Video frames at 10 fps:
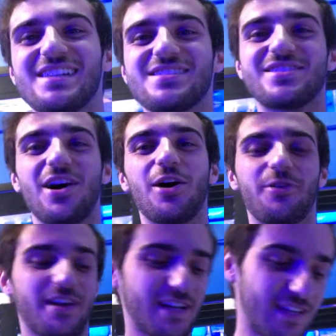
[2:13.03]
So
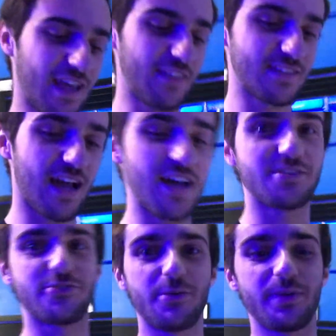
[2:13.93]
we're gonna get these
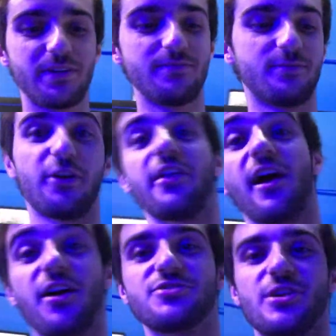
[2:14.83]
guys dripping, or they
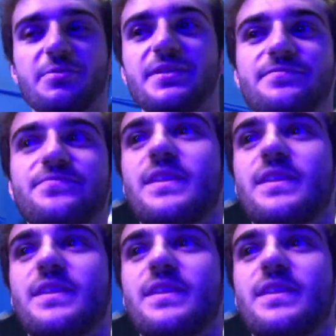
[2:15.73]
are dripping.